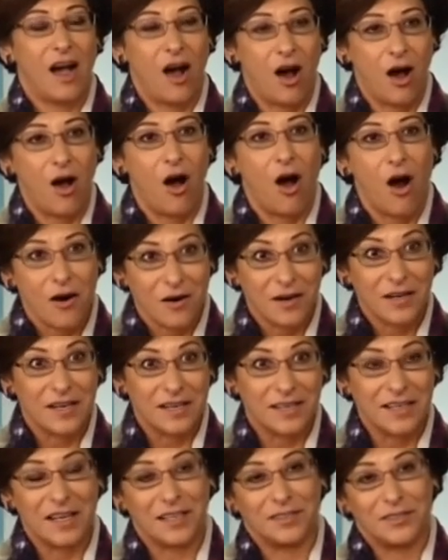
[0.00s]
are
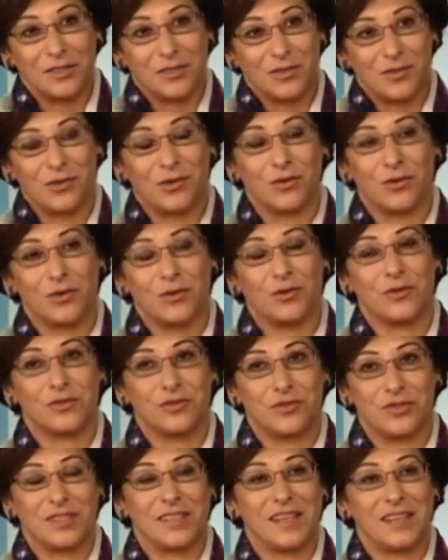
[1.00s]
connected to your
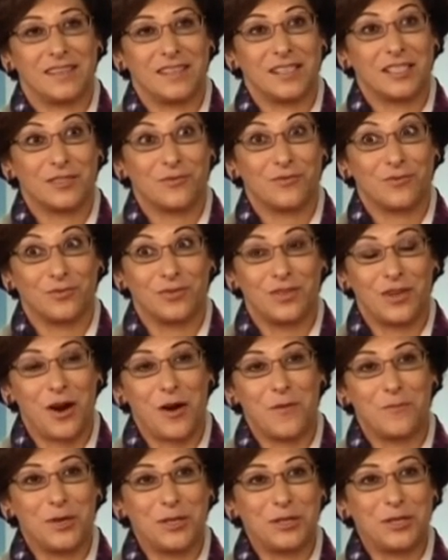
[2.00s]
genetics through the
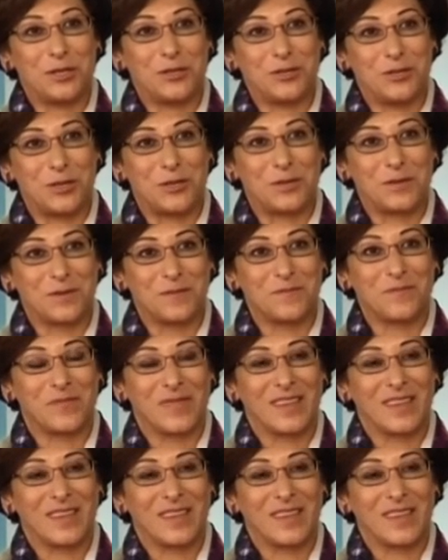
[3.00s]
Armenian genes.